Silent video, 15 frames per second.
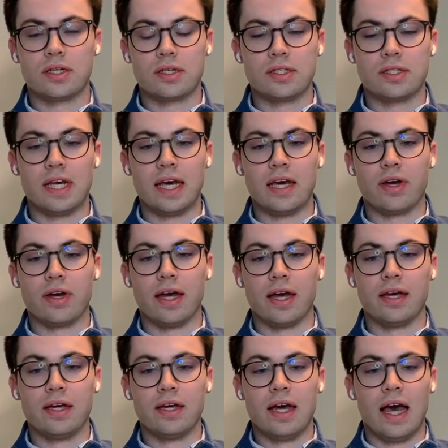say,
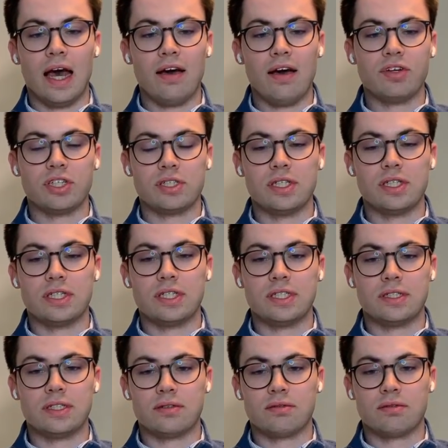okay, I have just a
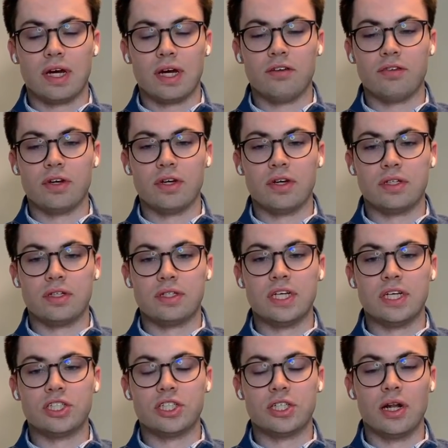kind of a
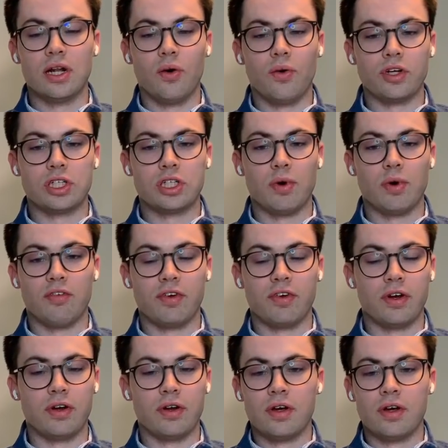digital ownership of
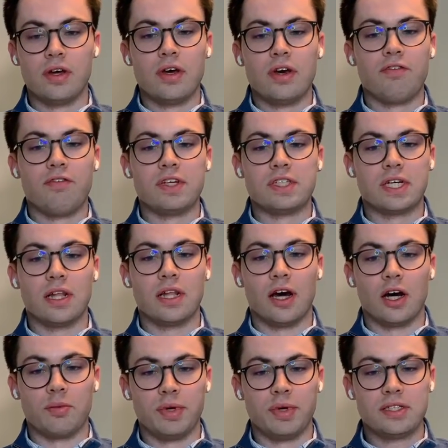an physical
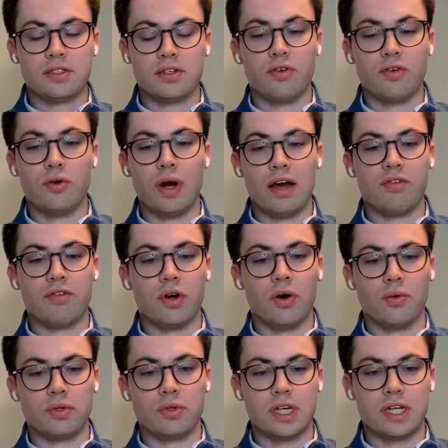art piece. So whoever
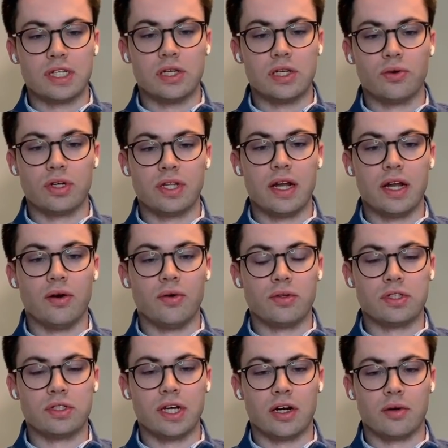owns that token then
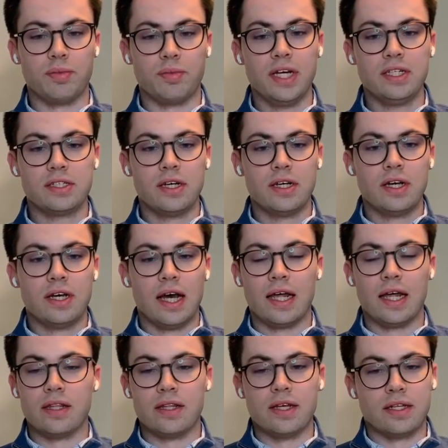owns the art piece,
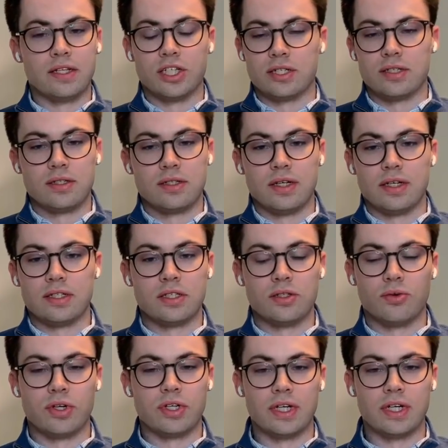and it just is
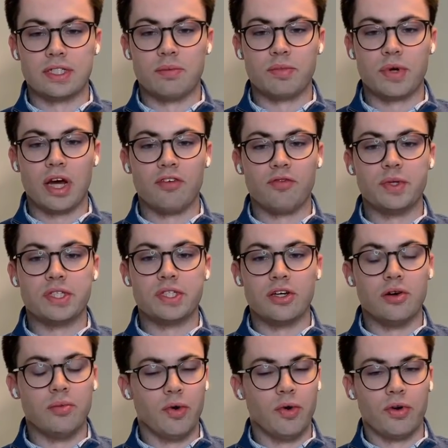stored in some kind of
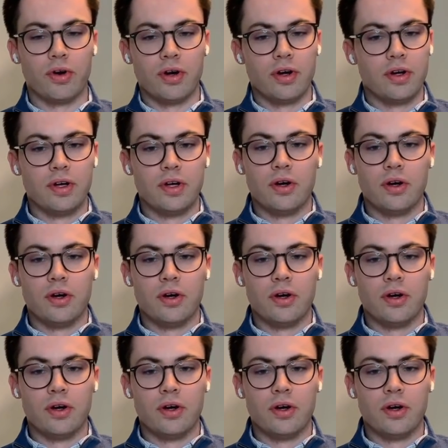museum or